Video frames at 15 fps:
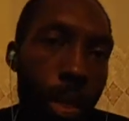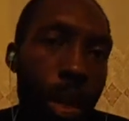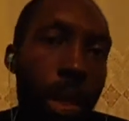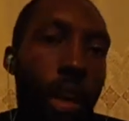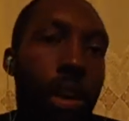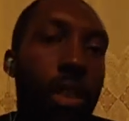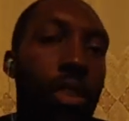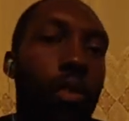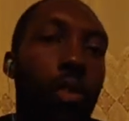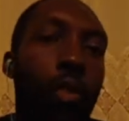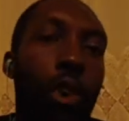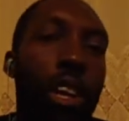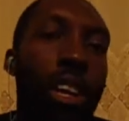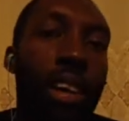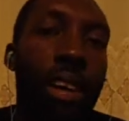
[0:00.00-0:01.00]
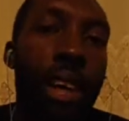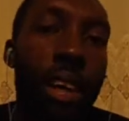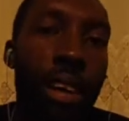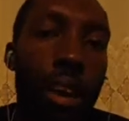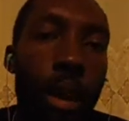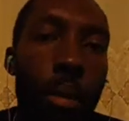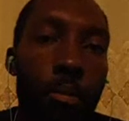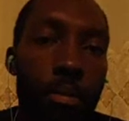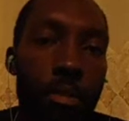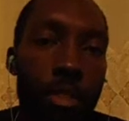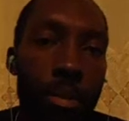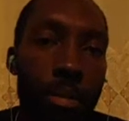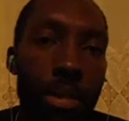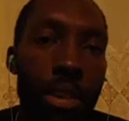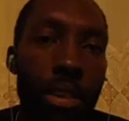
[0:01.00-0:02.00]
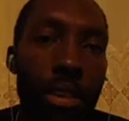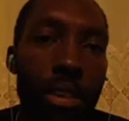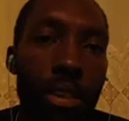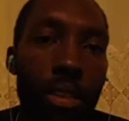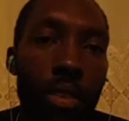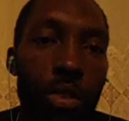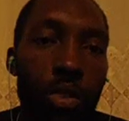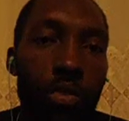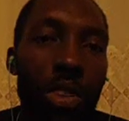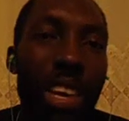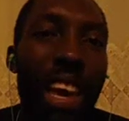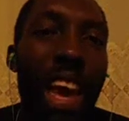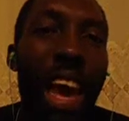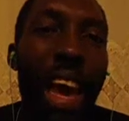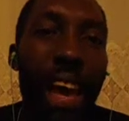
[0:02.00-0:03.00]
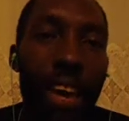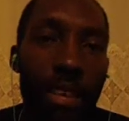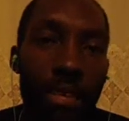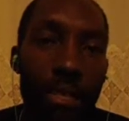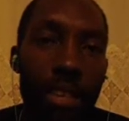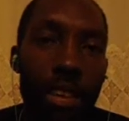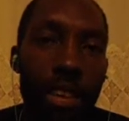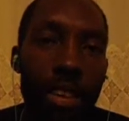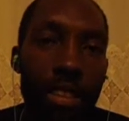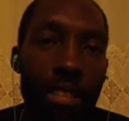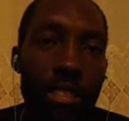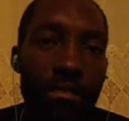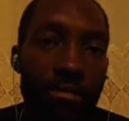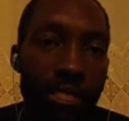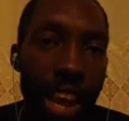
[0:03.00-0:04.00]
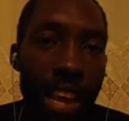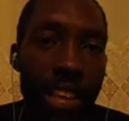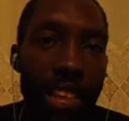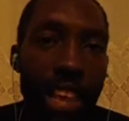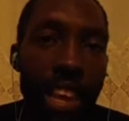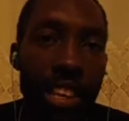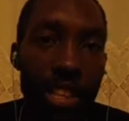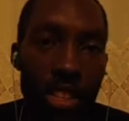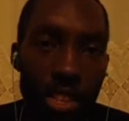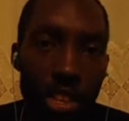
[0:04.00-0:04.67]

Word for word: You want to come from, or you want to have the right energy.